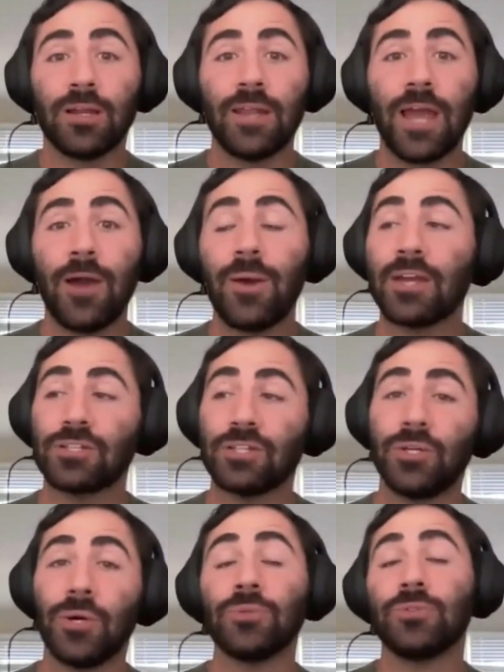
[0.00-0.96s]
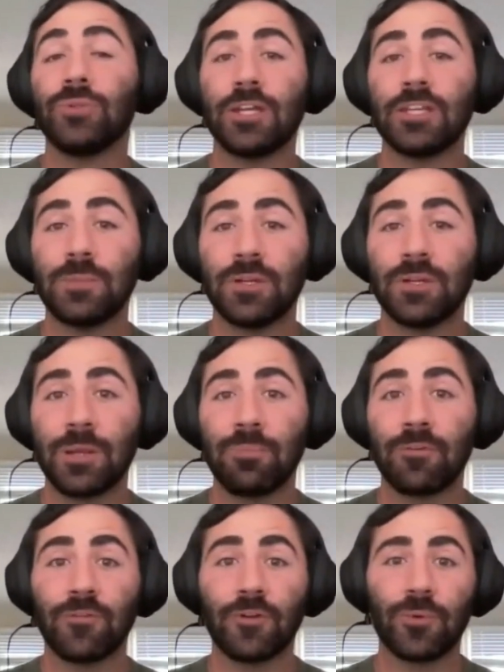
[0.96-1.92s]
And now I actually don't do that as much. I
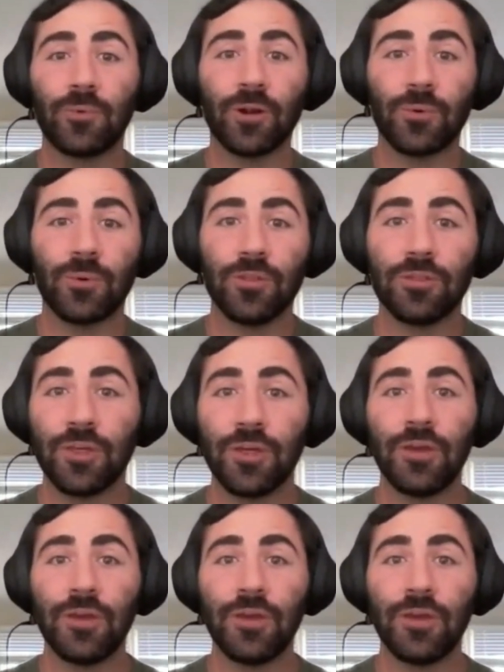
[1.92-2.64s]
prefer to work with